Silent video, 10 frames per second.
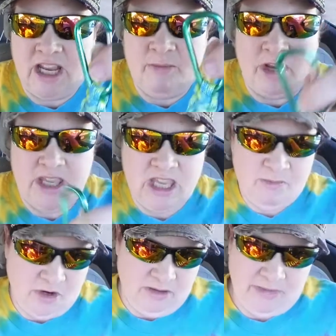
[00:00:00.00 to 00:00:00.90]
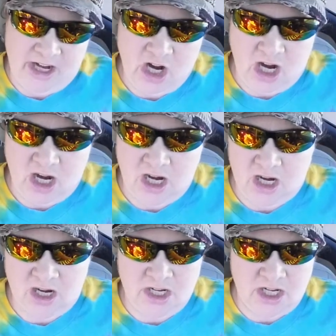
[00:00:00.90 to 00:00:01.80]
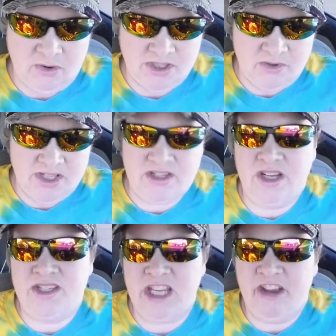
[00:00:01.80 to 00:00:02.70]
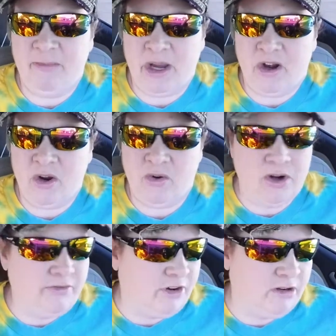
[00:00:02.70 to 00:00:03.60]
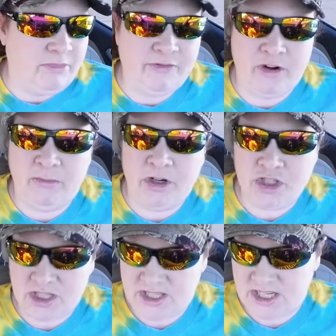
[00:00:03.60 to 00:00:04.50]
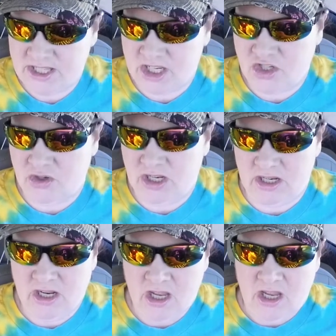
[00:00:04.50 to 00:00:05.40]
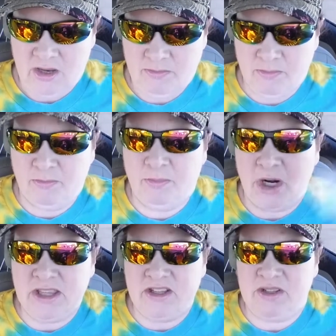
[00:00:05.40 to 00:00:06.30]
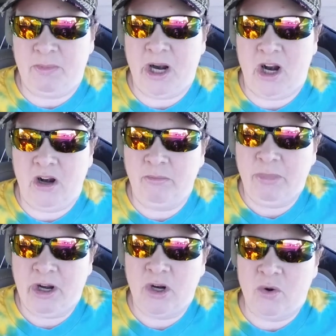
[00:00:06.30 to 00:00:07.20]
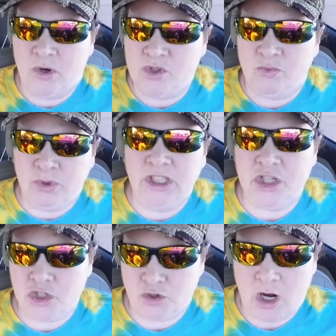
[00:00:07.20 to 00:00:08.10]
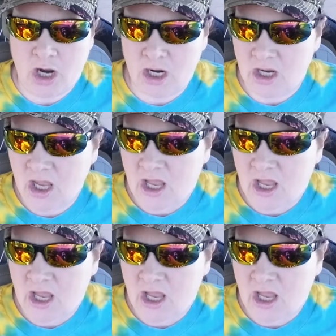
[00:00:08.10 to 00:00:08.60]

I might keep one in my car. You know, it's always nice to have paracord for, for emergencies because you can break this apart and paracord's really strong.